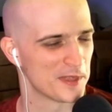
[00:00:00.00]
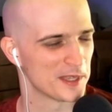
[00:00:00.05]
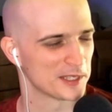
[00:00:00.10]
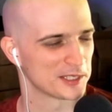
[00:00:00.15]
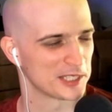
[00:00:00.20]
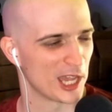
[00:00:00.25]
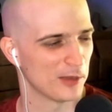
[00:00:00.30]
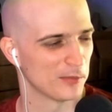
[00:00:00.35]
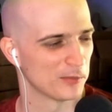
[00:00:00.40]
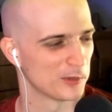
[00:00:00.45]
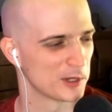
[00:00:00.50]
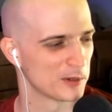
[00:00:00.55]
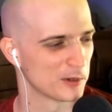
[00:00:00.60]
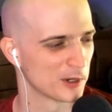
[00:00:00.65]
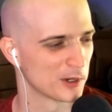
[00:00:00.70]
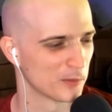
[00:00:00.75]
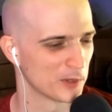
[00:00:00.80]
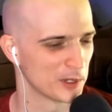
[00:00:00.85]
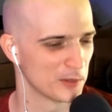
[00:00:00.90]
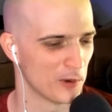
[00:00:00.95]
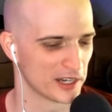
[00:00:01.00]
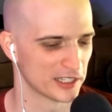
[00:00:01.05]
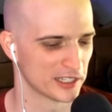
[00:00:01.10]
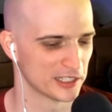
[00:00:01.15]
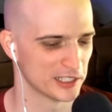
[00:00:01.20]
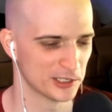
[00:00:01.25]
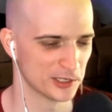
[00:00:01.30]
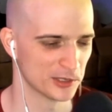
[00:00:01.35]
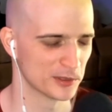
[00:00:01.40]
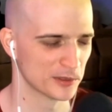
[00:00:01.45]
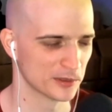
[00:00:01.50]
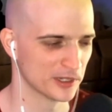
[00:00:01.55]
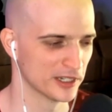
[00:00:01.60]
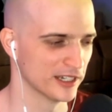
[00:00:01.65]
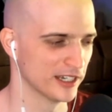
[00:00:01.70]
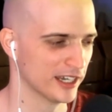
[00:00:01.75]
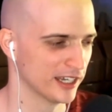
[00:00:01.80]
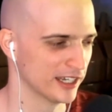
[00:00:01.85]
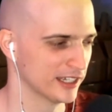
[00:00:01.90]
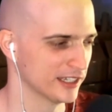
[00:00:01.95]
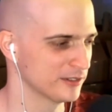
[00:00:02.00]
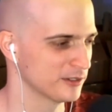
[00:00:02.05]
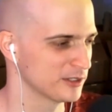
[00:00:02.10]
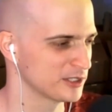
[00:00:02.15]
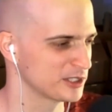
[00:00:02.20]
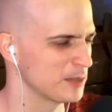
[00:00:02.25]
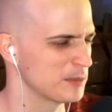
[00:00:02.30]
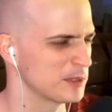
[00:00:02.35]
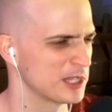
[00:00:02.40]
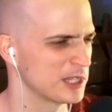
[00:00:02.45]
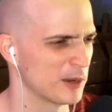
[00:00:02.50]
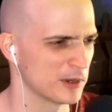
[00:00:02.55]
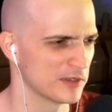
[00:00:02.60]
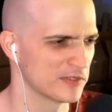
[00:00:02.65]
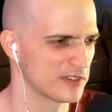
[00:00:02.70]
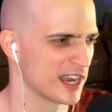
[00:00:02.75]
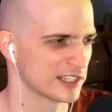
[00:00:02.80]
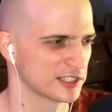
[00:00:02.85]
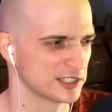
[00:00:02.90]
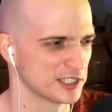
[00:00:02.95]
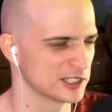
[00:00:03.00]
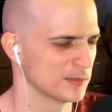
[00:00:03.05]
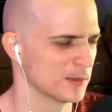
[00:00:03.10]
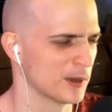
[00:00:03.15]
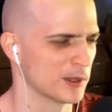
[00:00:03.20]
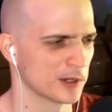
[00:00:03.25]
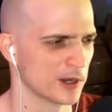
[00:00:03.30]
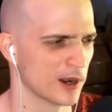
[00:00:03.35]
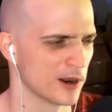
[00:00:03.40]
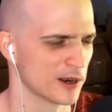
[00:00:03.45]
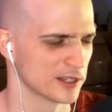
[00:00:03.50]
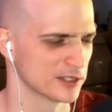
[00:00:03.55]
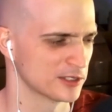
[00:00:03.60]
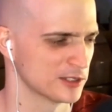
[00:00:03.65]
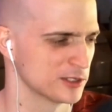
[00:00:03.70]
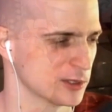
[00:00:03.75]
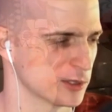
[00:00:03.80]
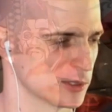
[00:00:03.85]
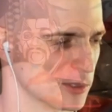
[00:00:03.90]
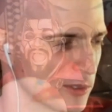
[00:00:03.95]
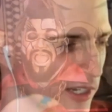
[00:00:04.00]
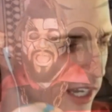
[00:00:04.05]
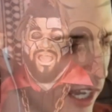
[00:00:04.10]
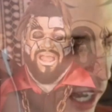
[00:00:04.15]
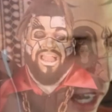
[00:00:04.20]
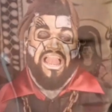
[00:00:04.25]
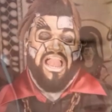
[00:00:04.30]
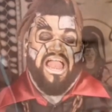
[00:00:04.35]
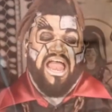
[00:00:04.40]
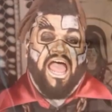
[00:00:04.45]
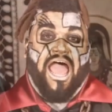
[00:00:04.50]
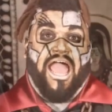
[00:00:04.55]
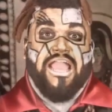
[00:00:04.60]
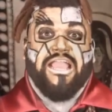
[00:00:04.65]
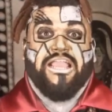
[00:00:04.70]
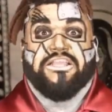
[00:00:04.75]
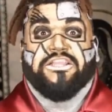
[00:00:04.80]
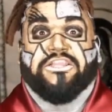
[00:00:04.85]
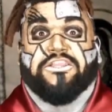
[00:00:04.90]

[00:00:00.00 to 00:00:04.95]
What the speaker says: For this album, we wanted to do something that we've kind of see some other artists do, where we